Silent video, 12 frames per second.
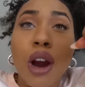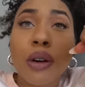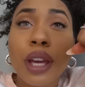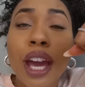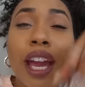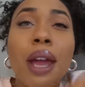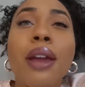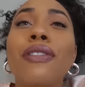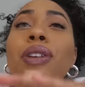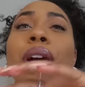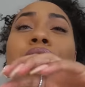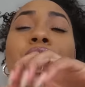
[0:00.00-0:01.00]
Okay,
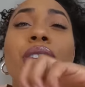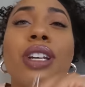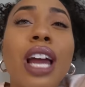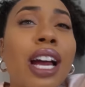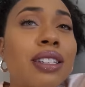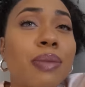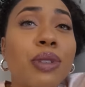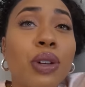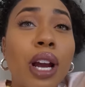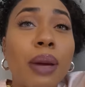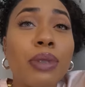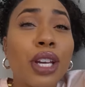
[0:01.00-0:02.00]
if you guys are not
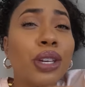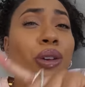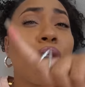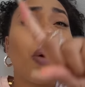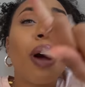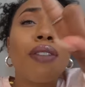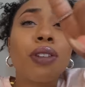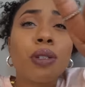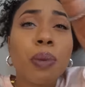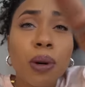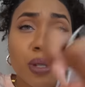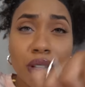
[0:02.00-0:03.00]
subscribed yet and you don't have
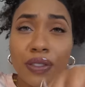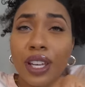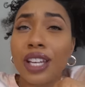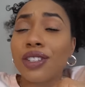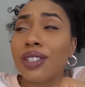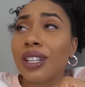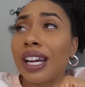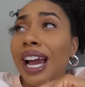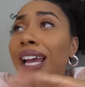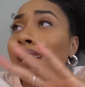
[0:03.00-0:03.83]
those post notifications on,